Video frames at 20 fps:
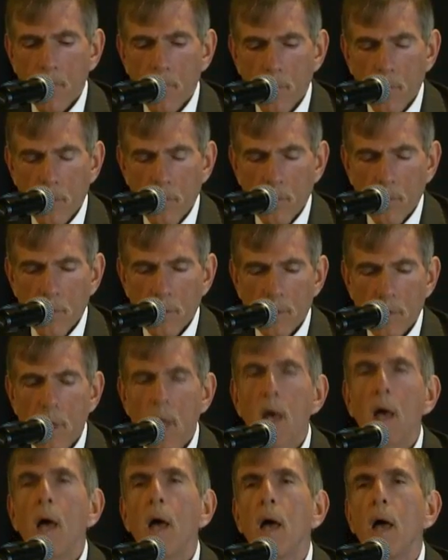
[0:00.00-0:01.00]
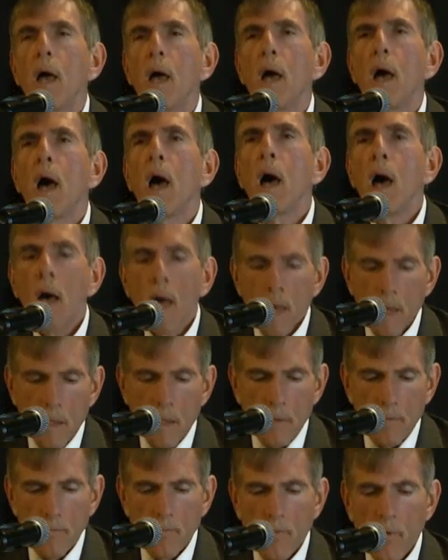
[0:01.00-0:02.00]
who was
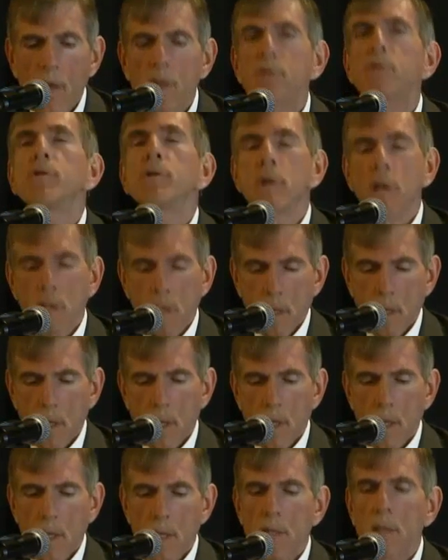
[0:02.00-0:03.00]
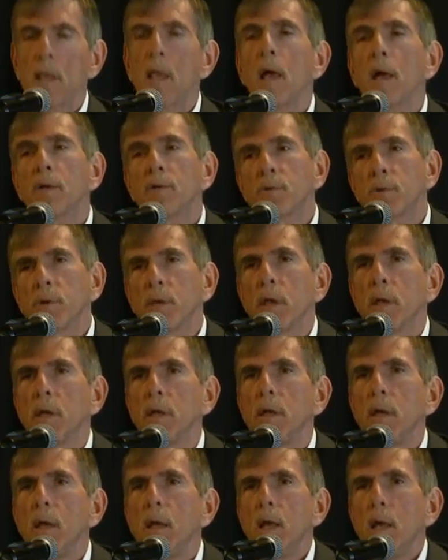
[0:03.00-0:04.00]
high functioning intellectually.
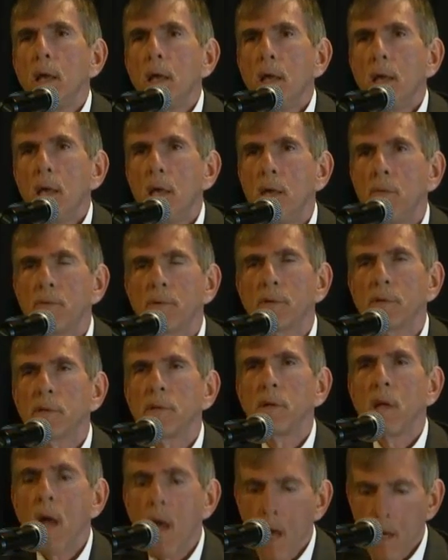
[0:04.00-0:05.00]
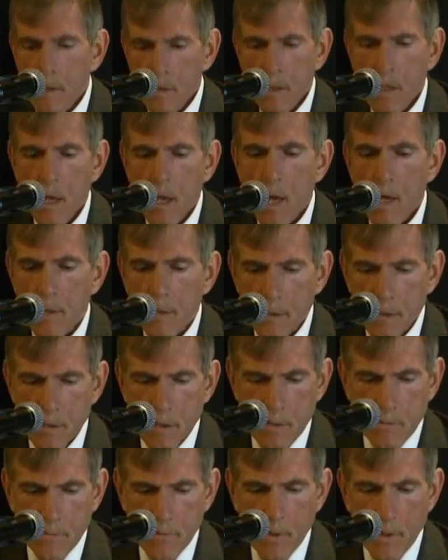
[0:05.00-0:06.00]
He was not
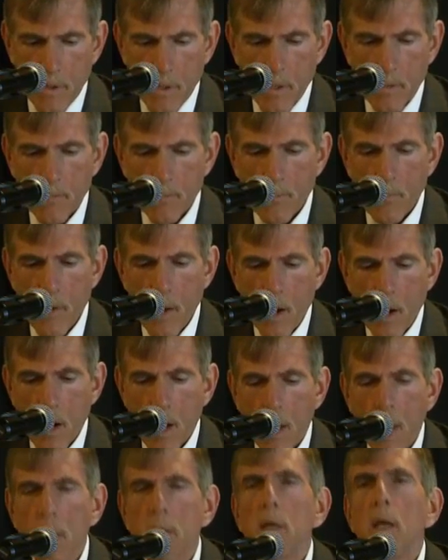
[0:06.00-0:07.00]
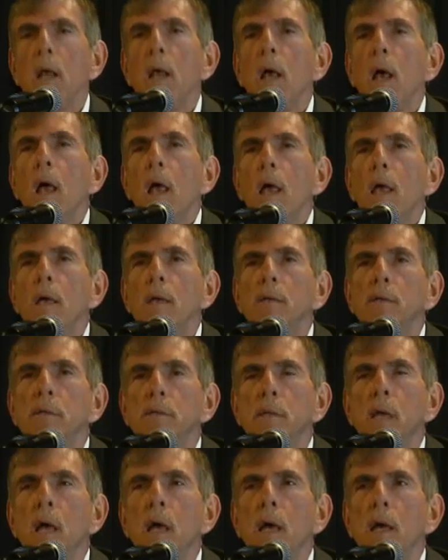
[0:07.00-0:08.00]
cognitively impaired. His
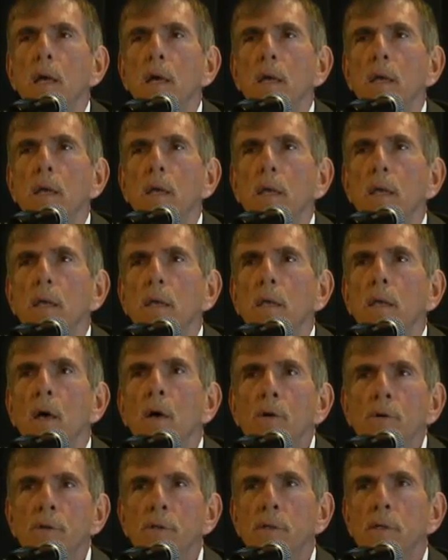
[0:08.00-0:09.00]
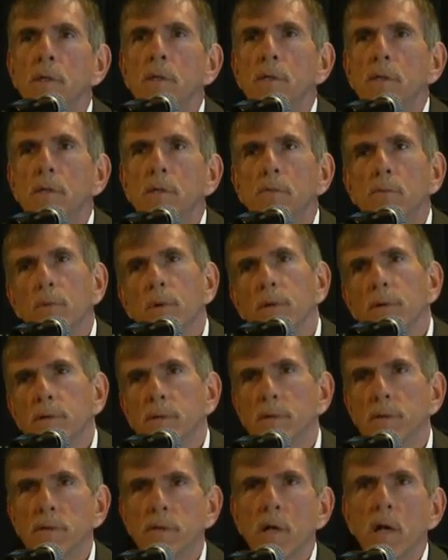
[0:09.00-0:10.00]
psychosis
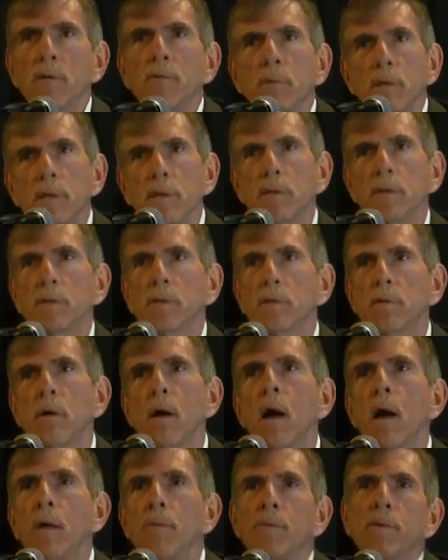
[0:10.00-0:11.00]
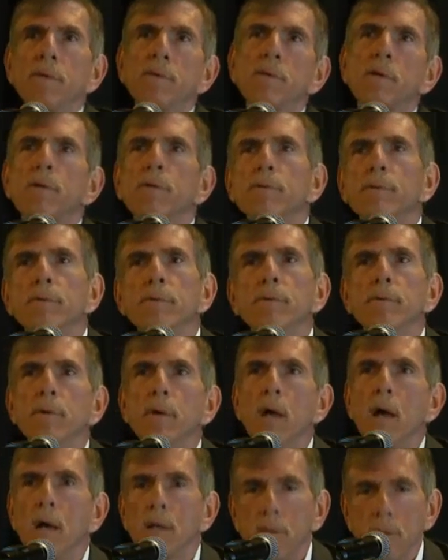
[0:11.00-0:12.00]
was generally described as either
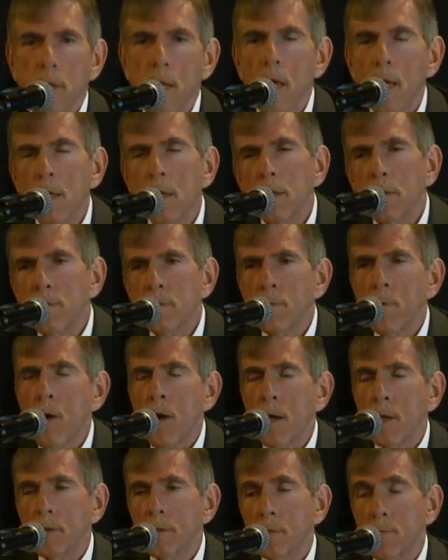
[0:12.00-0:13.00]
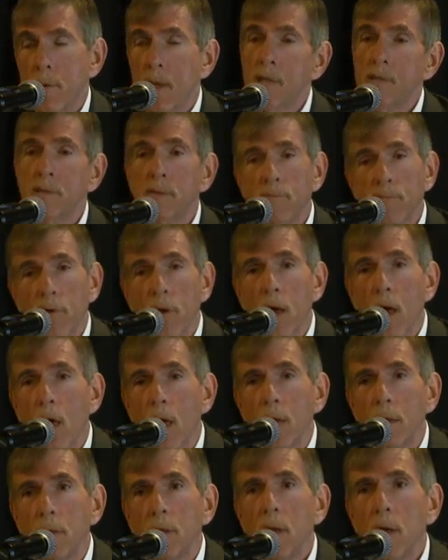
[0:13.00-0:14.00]
not otherwise
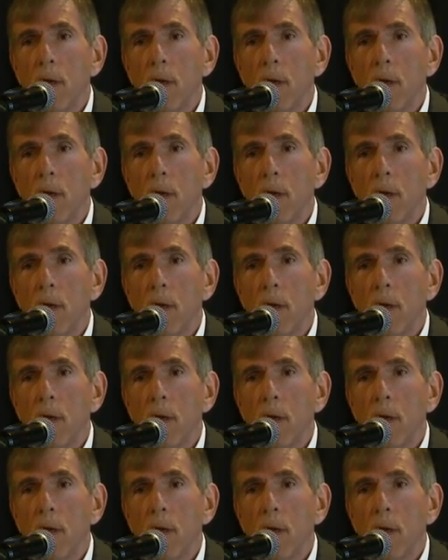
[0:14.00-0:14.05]
specified